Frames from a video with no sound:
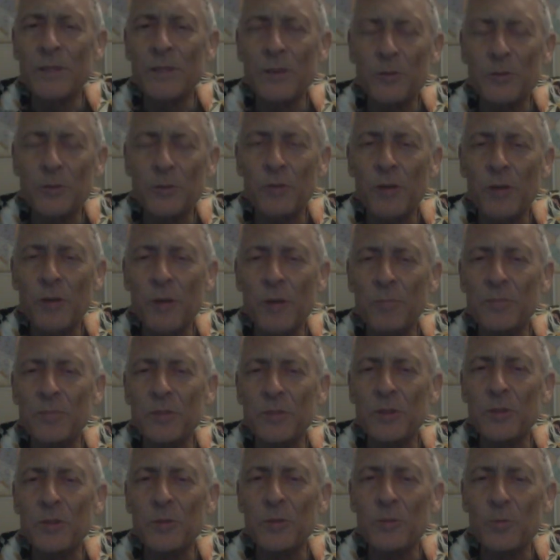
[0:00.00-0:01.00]
Trump
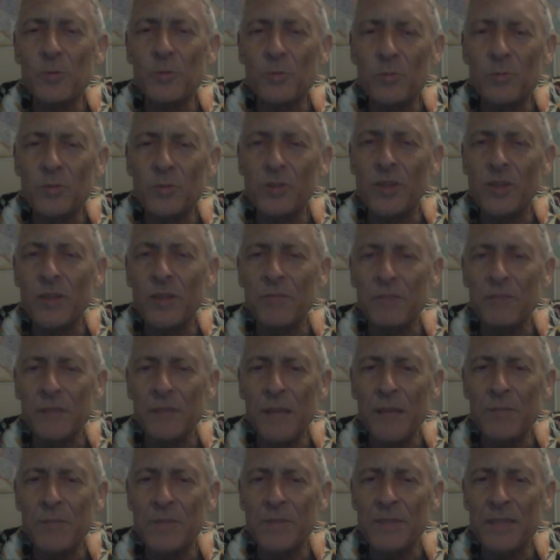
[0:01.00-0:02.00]
knew Jeffrey
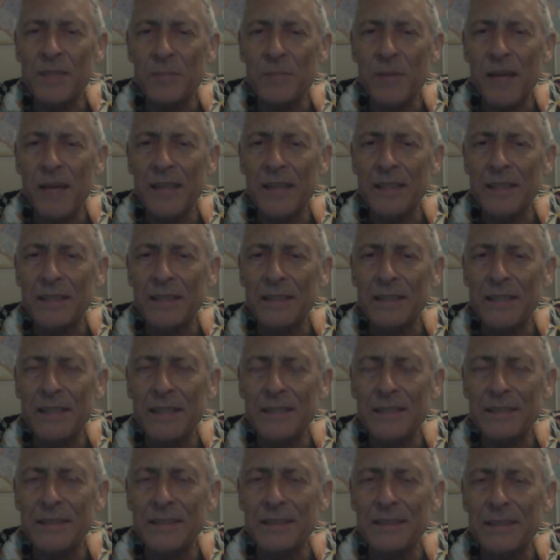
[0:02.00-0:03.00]
Epstein back in
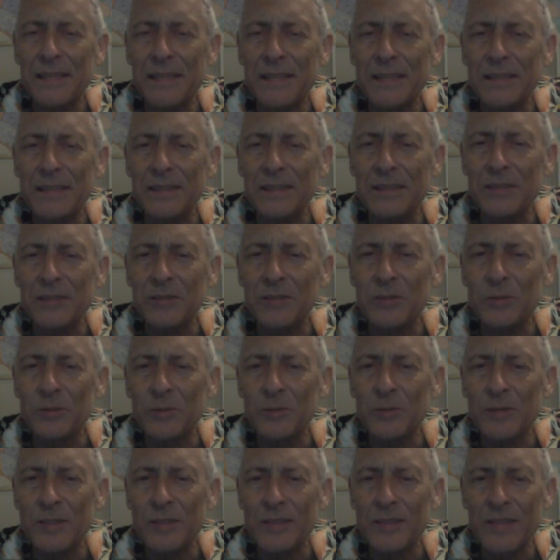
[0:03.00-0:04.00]

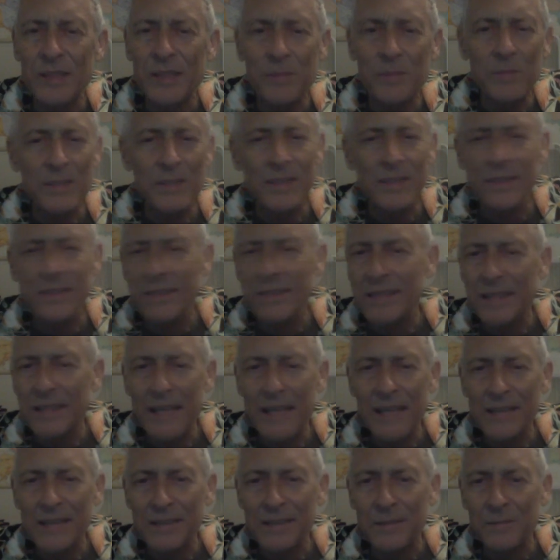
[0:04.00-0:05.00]
1992 because NBC
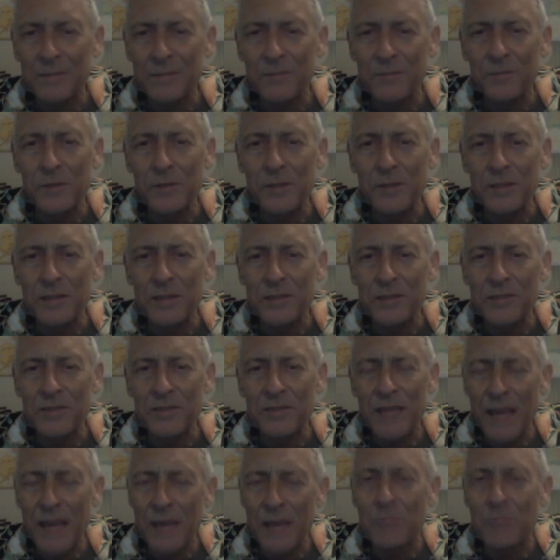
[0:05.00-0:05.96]
has the footage at